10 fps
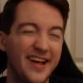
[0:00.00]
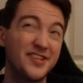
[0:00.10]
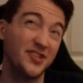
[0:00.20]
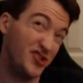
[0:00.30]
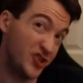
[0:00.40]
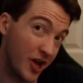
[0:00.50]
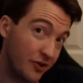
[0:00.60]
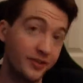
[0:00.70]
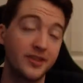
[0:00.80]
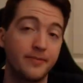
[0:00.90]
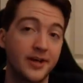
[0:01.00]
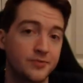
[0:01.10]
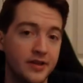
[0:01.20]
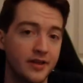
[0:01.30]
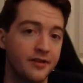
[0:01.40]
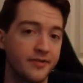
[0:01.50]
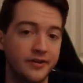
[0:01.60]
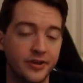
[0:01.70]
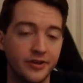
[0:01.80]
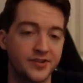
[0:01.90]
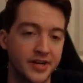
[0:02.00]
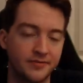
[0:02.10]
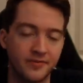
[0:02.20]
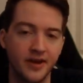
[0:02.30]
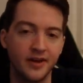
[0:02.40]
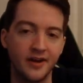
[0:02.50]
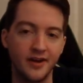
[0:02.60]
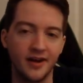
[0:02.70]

That's generally the best way that I've found to use Sanctify.